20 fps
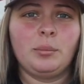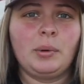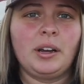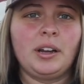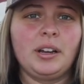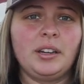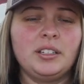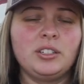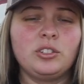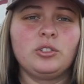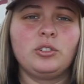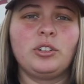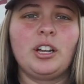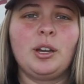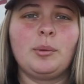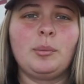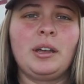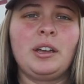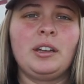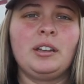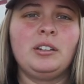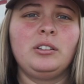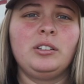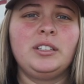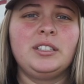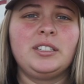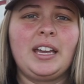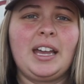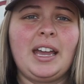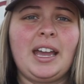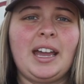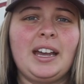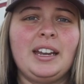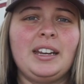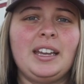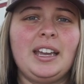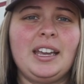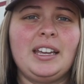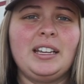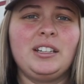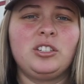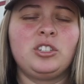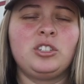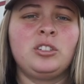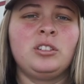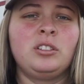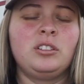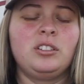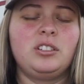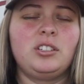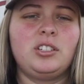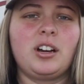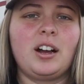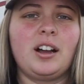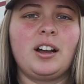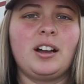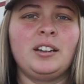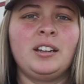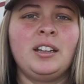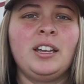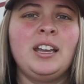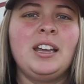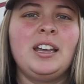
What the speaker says: My Instagram handle is at h.strother.